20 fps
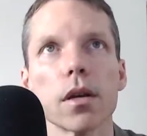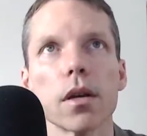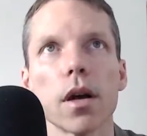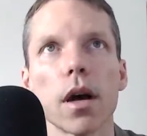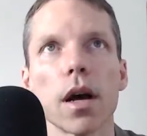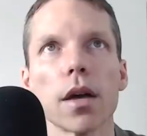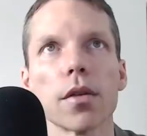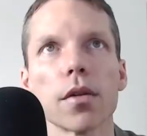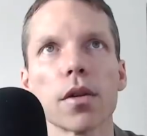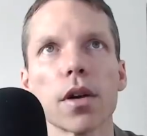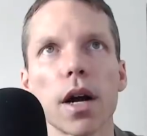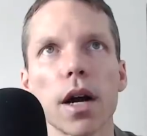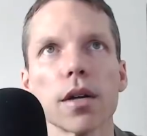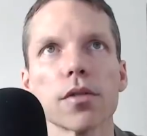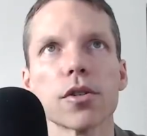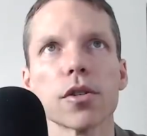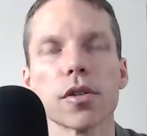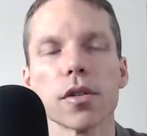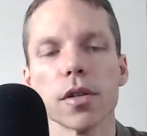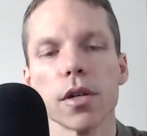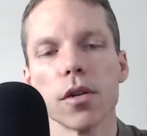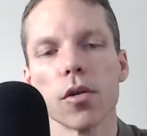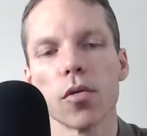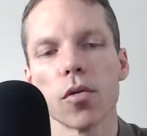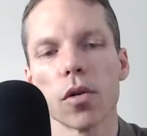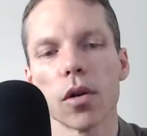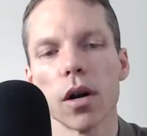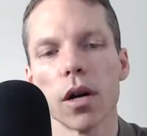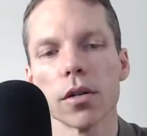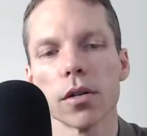either consciously
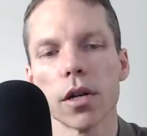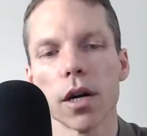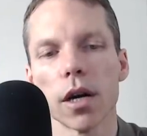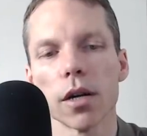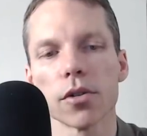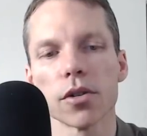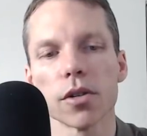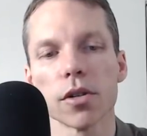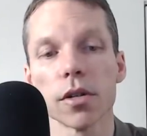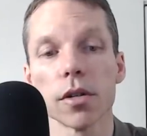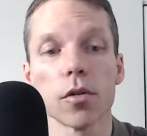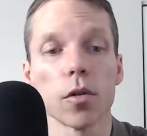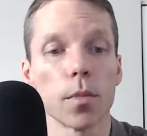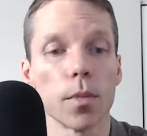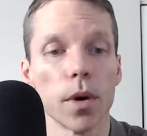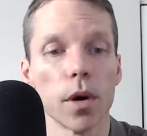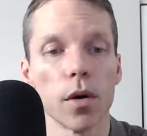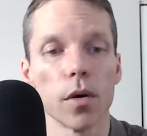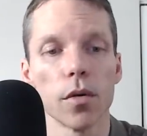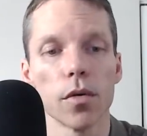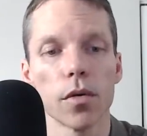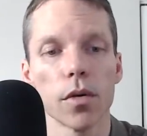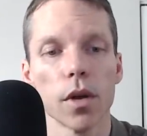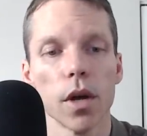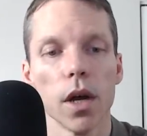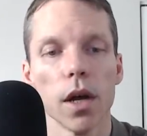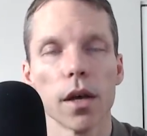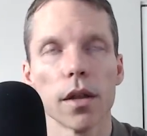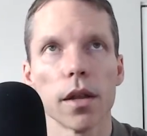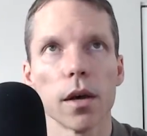or unconsciously or both,
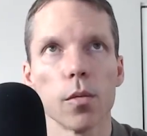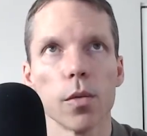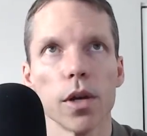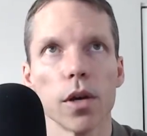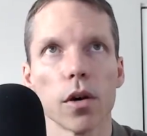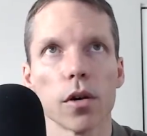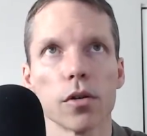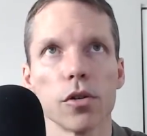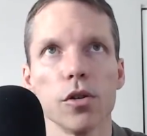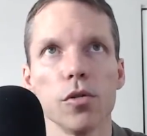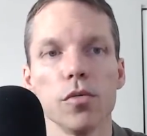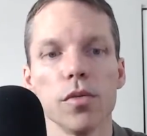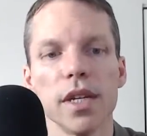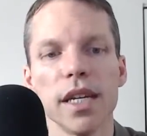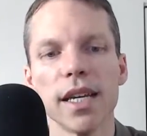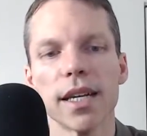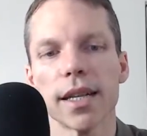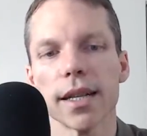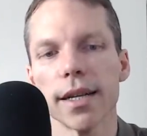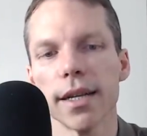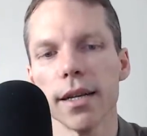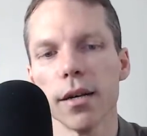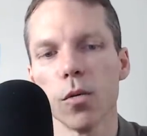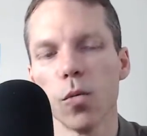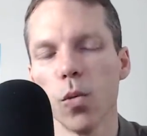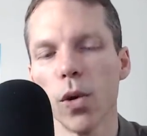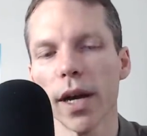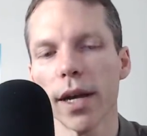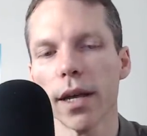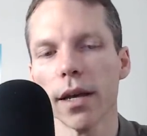that we are uniquely
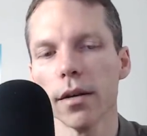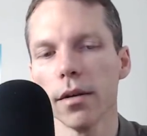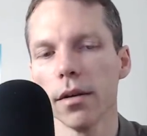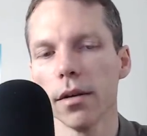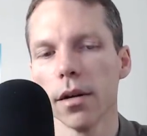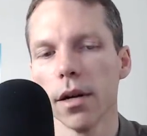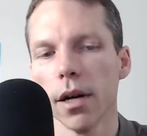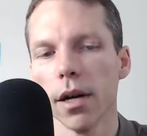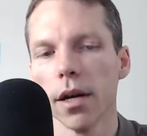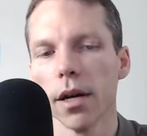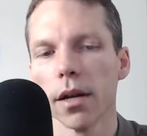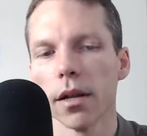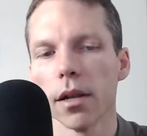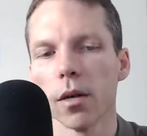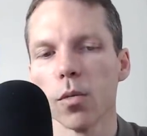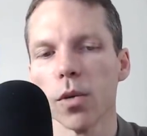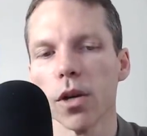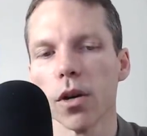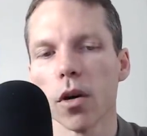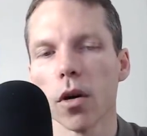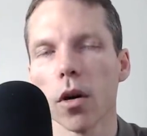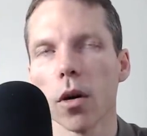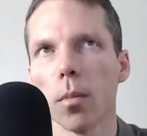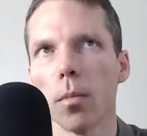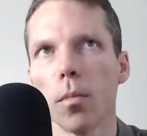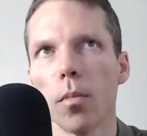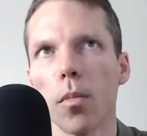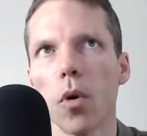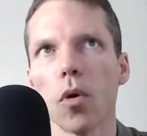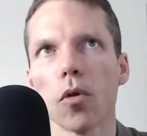wicked, that we are
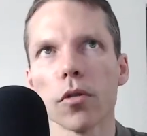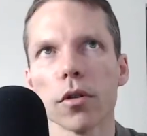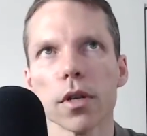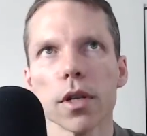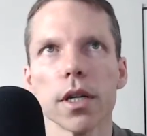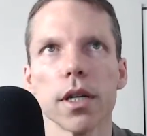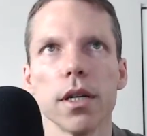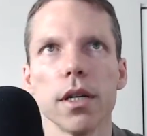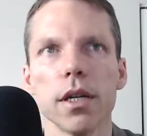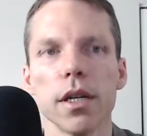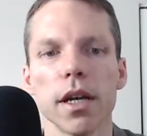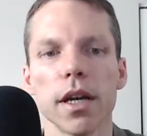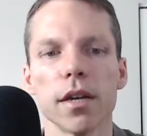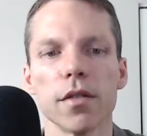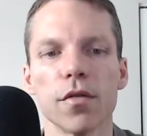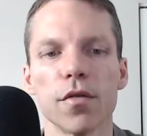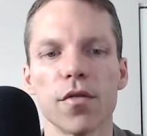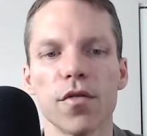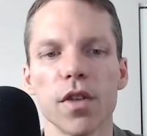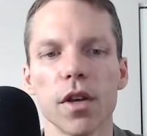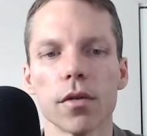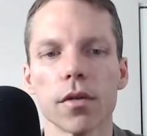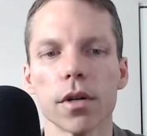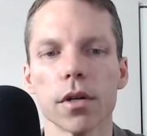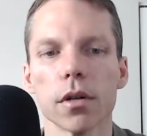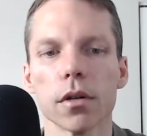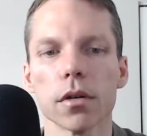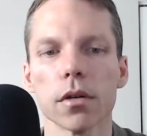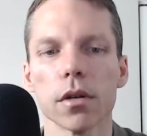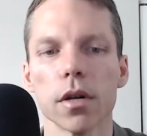morally
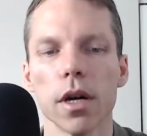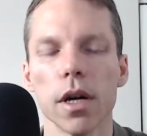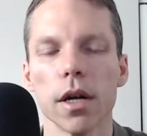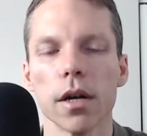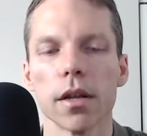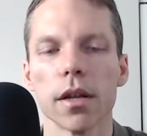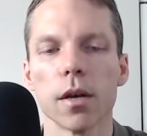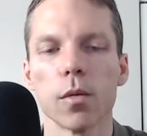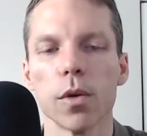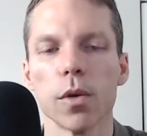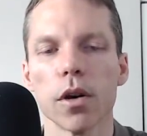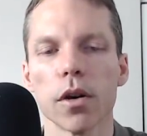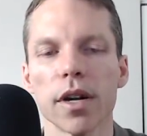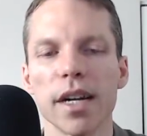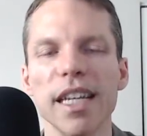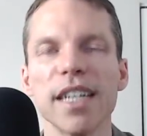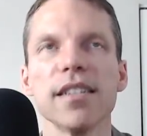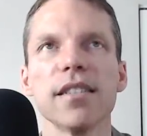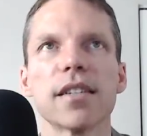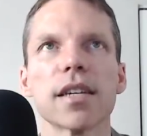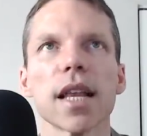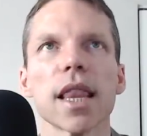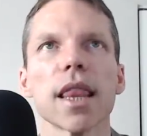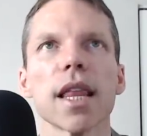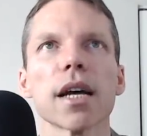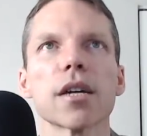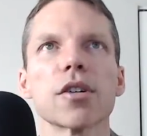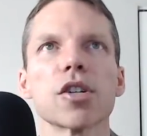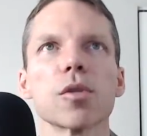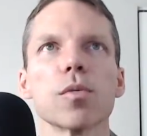inferior, that we are
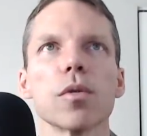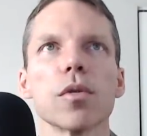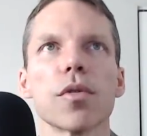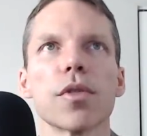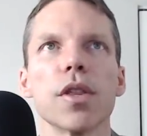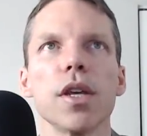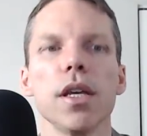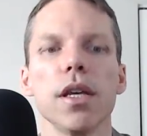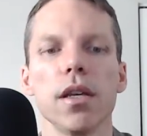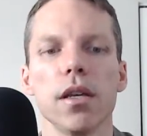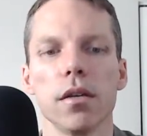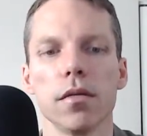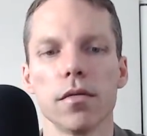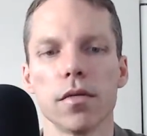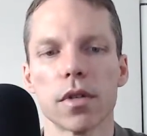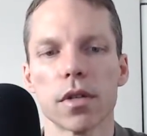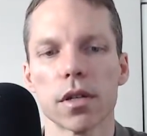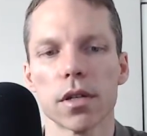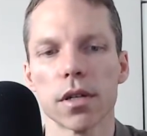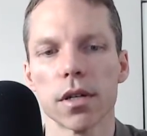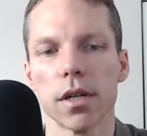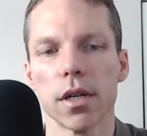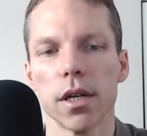intellectual thieves,